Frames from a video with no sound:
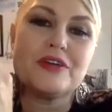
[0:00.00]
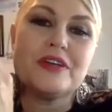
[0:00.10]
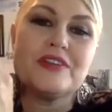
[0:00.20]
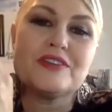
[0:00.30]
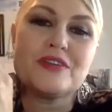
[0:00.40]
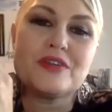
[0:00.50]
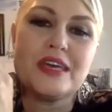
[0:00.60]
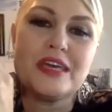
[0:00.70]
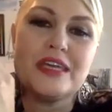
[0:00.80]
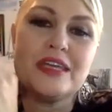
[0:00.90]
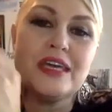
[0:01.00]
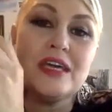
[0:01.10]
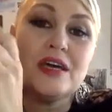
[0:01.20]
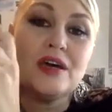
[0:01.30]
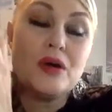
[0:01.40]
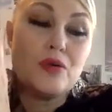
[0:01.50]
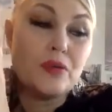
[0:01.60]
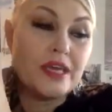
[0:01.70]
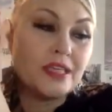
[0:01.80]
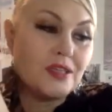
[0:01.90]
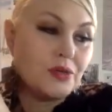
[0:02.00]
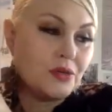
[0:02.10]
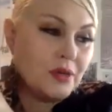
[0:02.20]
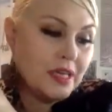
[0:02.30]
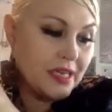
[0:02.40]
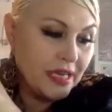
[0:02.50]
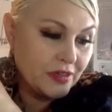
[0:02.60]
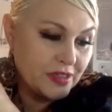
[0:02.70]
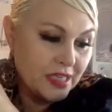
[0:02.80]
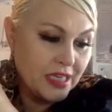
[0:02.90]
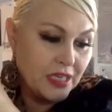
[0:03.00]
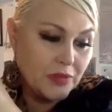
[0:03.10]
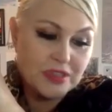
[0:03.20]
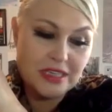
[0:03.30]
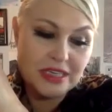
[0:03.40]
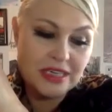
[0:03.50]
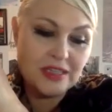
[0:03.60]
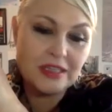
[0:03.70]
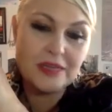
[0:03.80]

And so then when you announced that he was ill,